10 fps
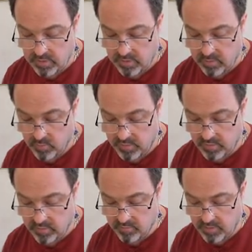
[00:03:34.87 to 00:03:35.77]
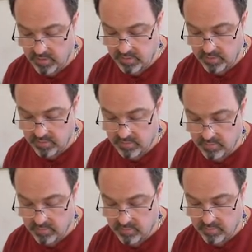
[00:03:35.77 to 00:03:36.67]
And we can divide
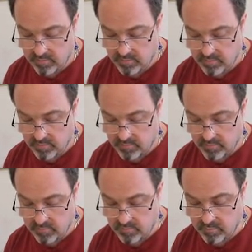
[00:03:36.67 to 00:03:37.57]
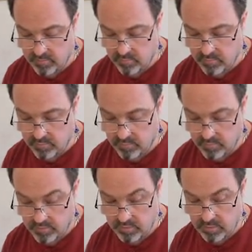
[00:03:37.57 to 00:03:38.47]
6 and 2
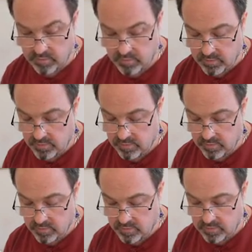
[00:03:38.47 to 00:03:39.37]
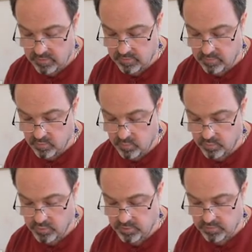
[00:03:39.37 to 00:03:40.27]
to get the
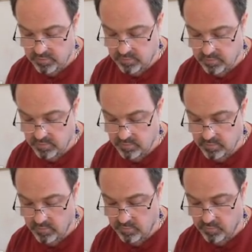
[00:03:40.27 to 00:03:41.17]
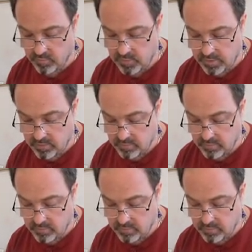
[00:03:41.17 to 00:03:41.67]
quotient 3.